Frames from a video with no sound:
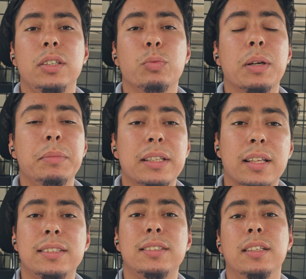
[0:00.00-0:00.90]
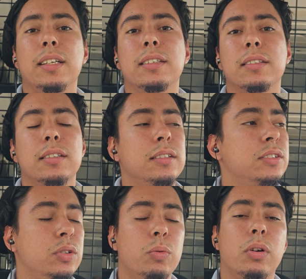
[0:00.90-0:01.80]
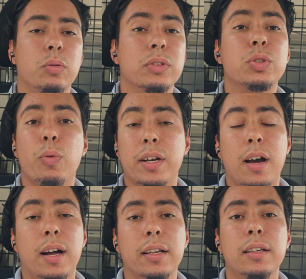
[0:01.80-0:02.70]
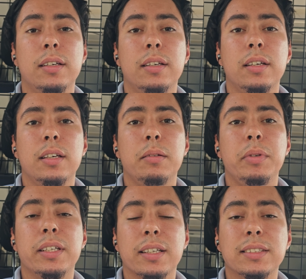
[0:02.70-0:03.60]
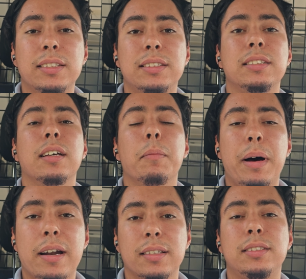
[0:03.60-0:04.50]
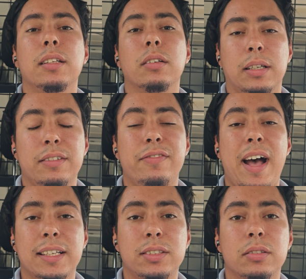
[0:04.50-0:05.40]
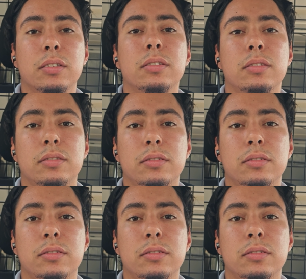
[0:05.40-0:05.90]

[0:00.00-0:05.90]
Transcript: You want to be listening to the world, what's going on, because it's about to accelerate faster.